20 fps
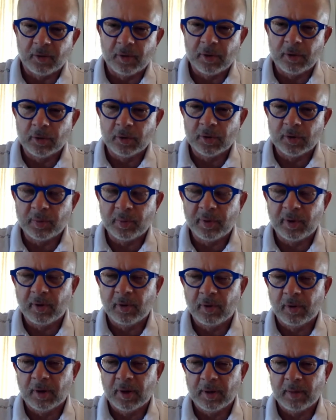when you
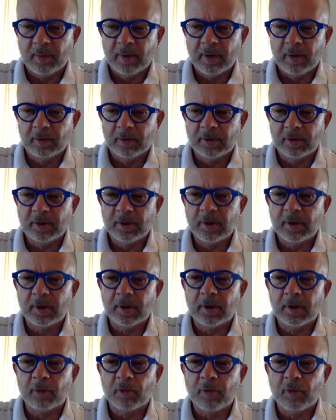spoke about
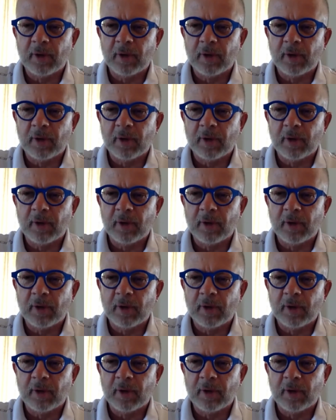Silicon